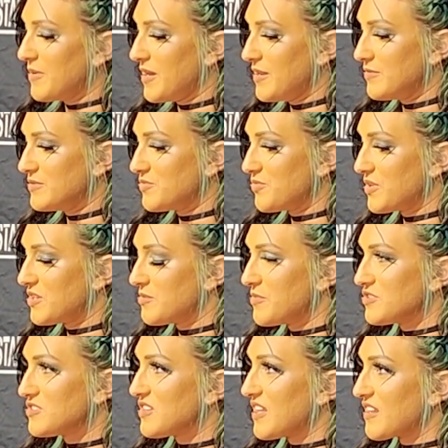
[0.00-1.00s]
and it was one of the
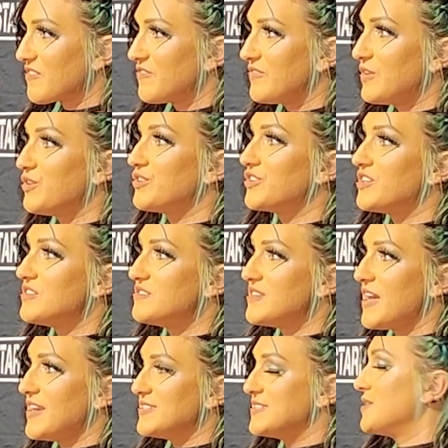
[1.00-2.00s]
most like feel-good
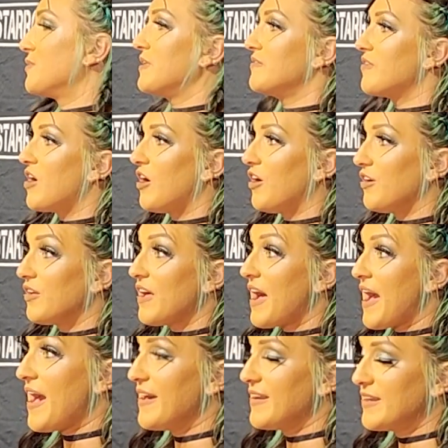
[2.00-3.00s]
days that we've all
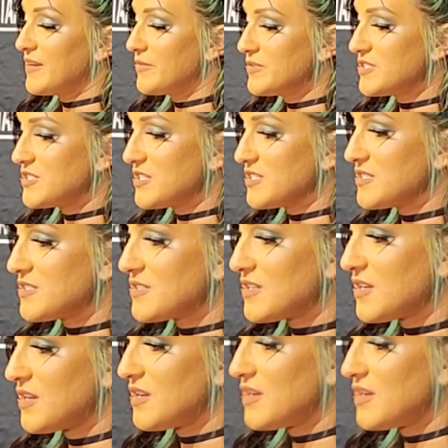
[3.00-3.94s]
had, and it was just